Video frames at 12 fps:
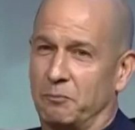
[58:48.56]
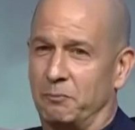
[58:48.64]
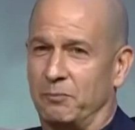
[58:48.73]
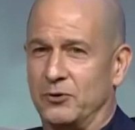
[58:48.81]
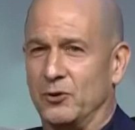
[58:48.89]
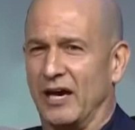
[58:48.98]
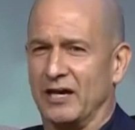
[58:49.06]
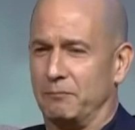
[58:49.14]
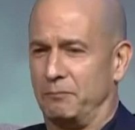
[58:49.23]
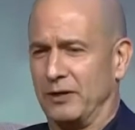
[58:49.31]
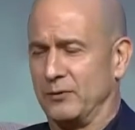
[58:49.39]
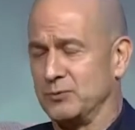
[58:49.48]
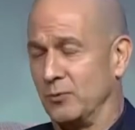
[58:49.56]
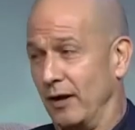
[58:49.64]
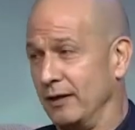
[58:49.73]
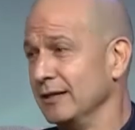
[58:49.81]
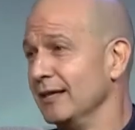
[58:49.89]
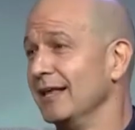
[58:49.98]
you get, pick which
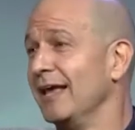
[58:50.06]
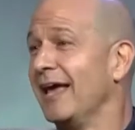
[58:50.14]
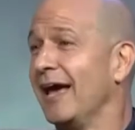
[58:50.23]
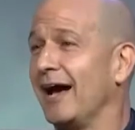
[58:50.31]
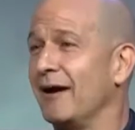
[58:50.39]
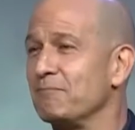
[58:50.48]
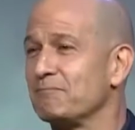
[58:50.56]
one. Wow,